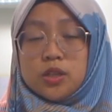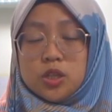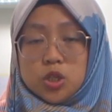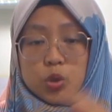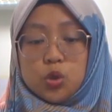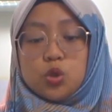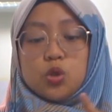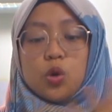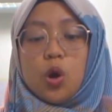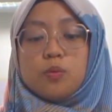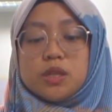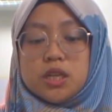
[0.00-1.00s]
So you should
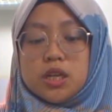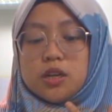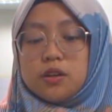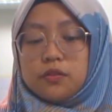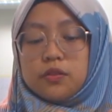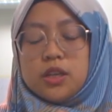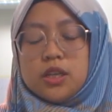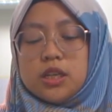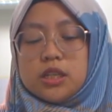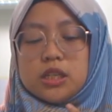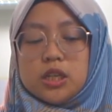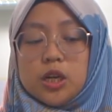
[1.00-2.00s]
observe
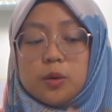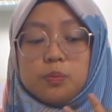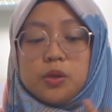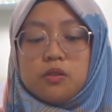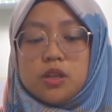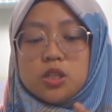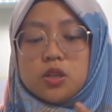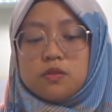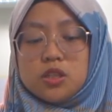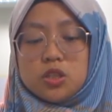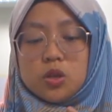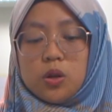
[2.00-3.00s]
the appearance of
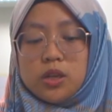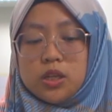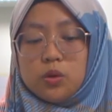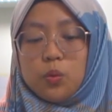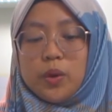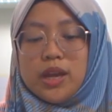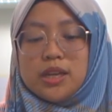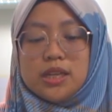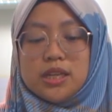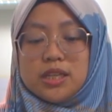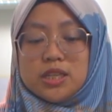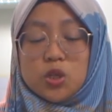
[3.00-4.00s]
the solid when
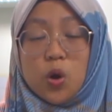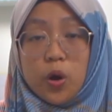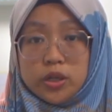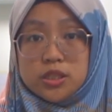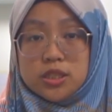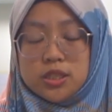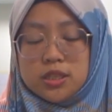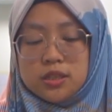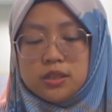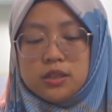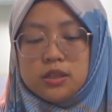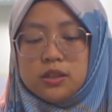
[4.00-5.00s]
it is hot.
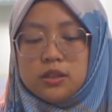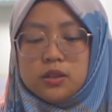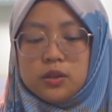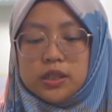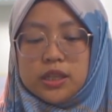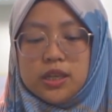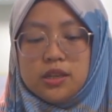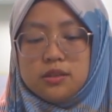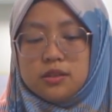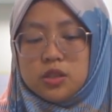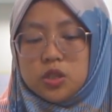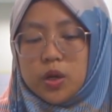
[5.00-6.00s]
Okay,
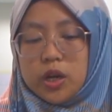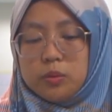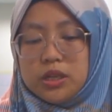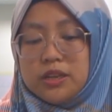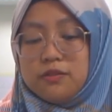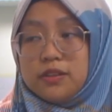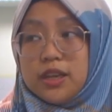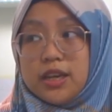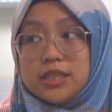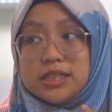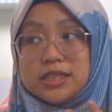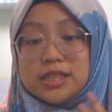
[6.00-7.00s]
so I believe
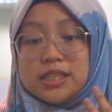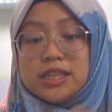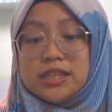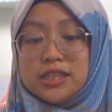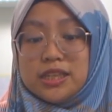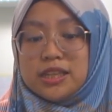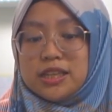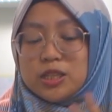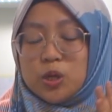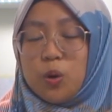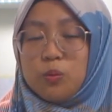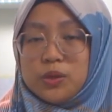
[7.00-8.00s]
that the heating
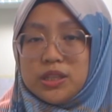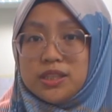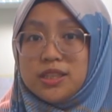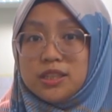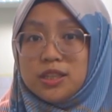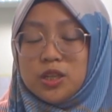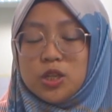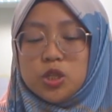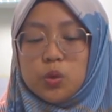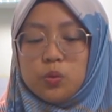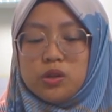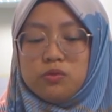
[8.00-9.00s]
is completed.
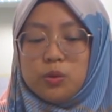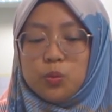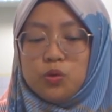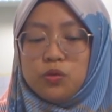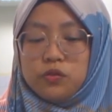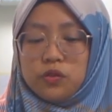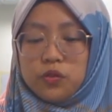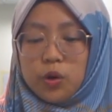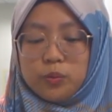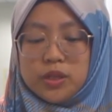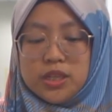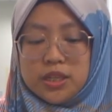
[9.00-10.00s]
So we remove
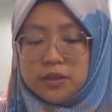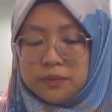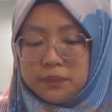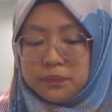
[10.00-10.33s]
from heat.